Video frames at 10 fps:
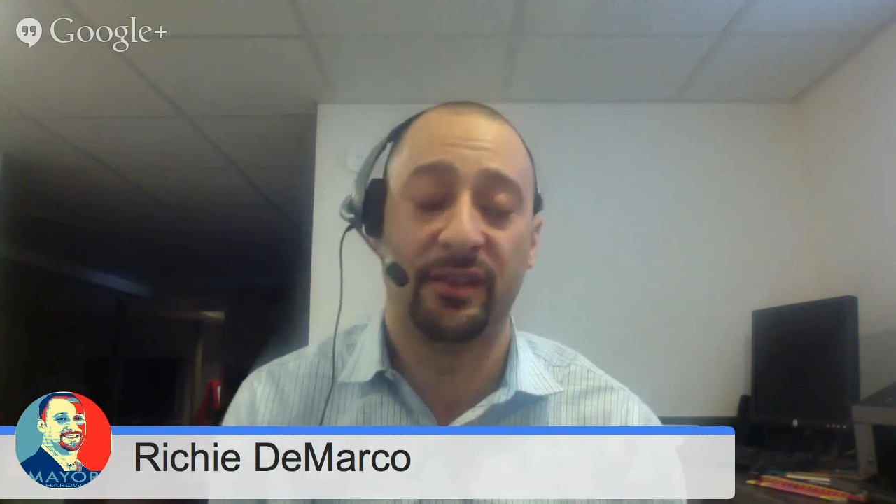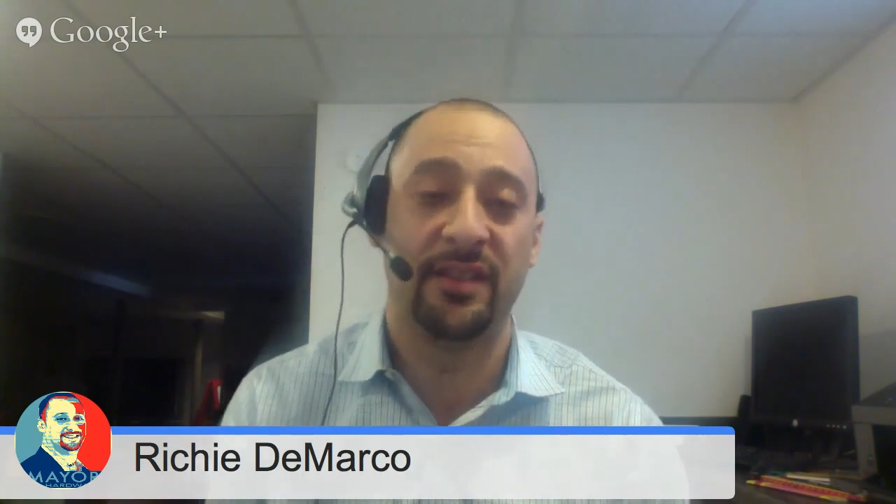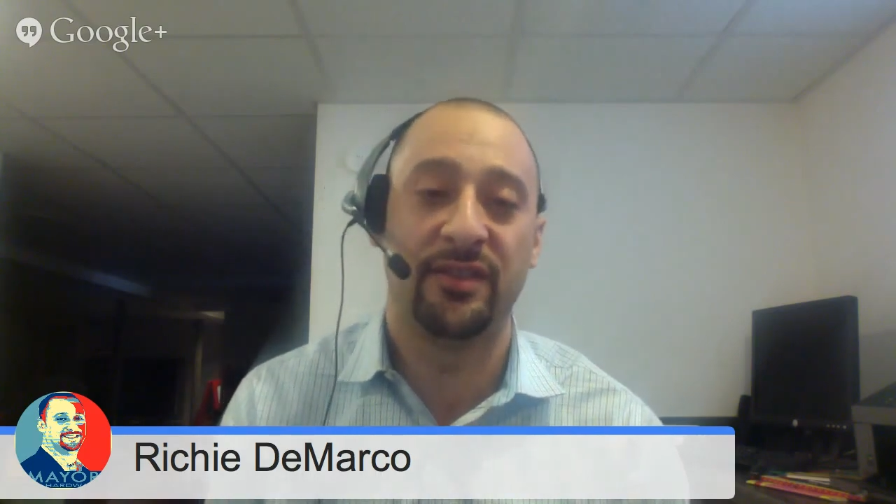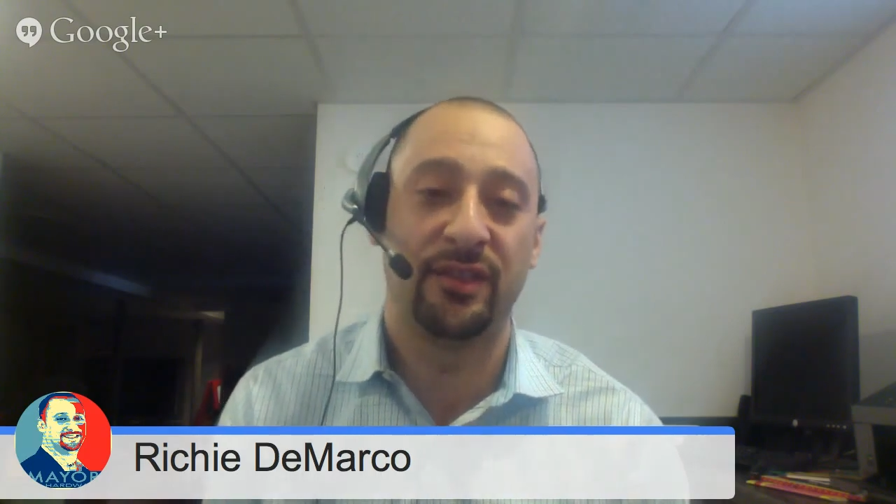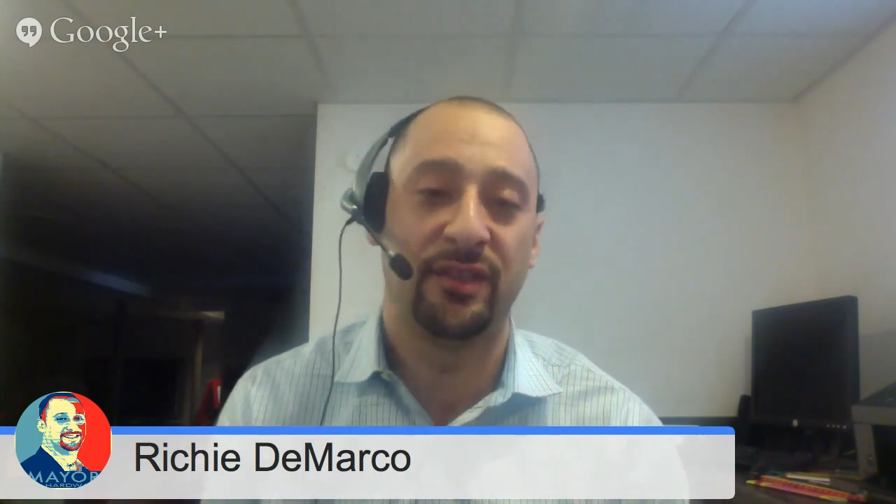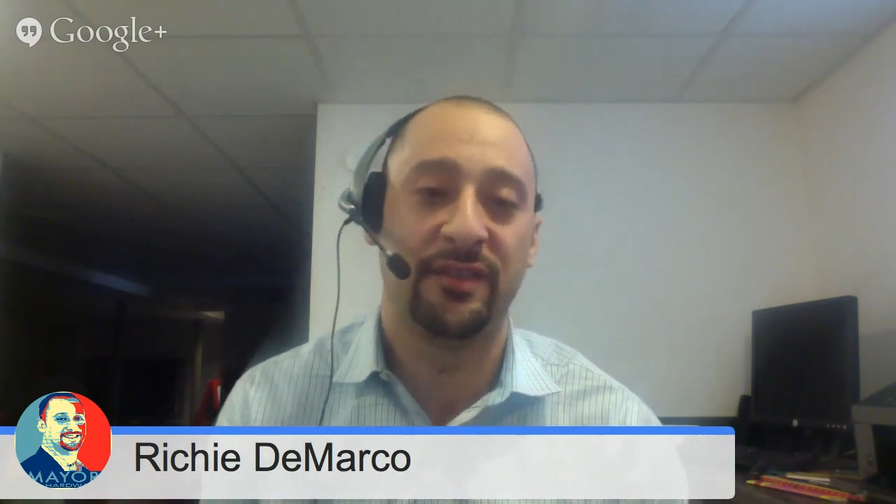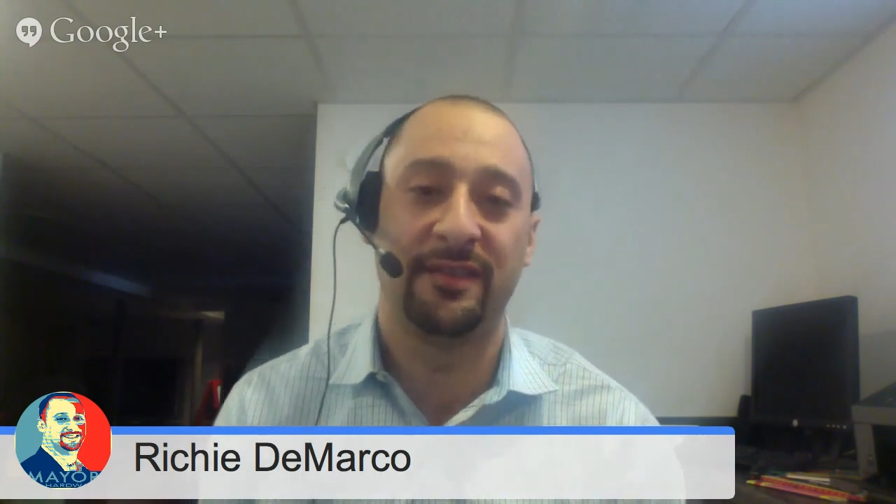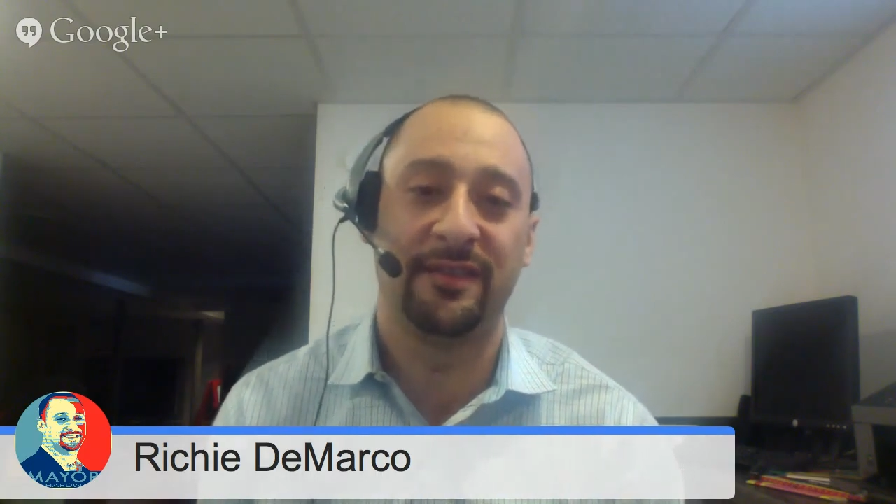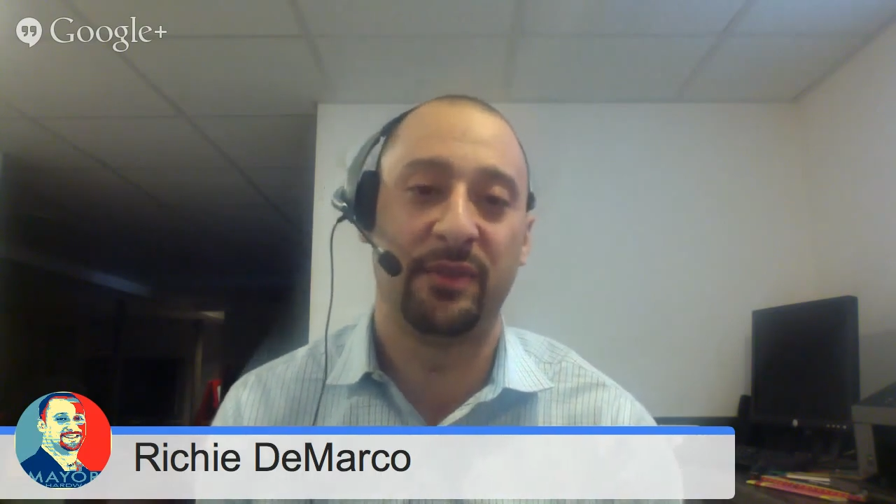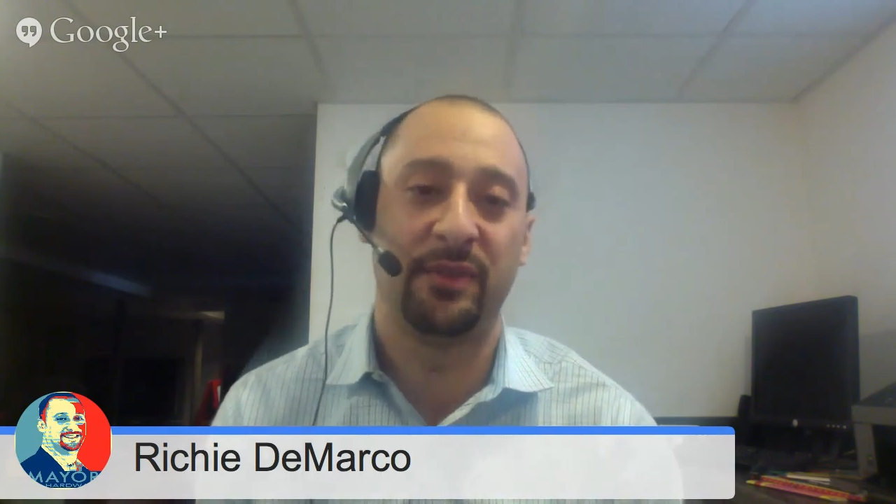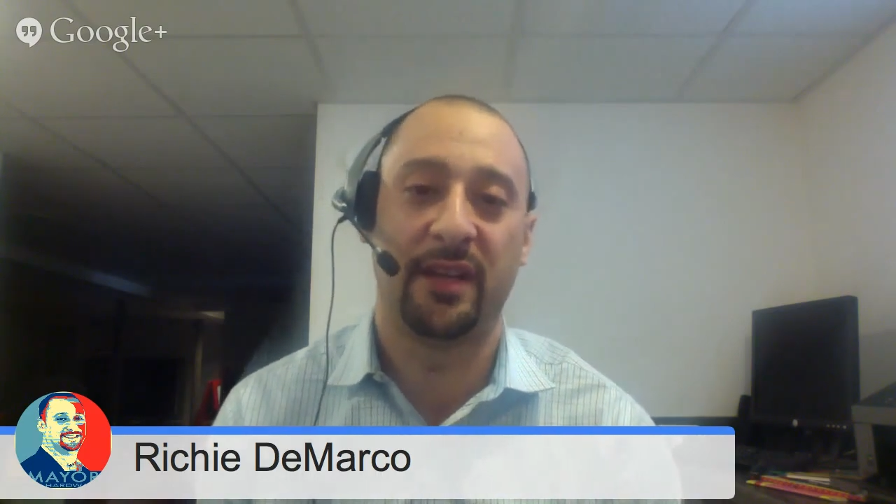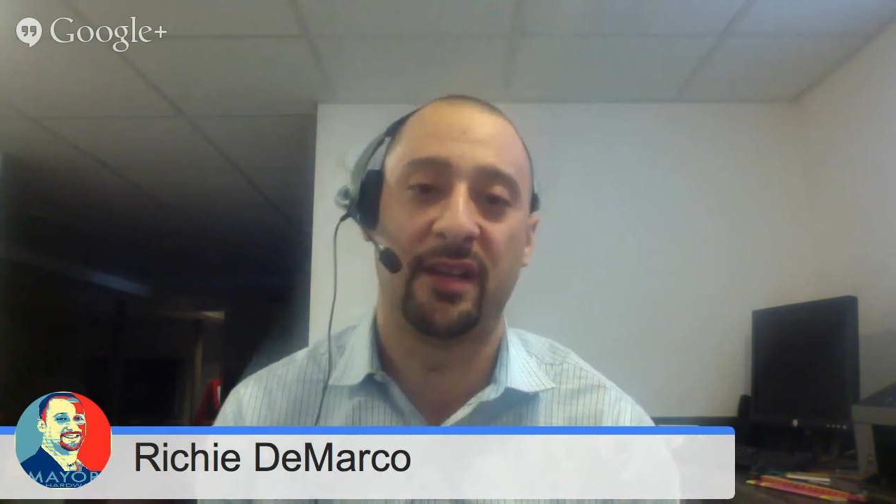This shouldn't be like,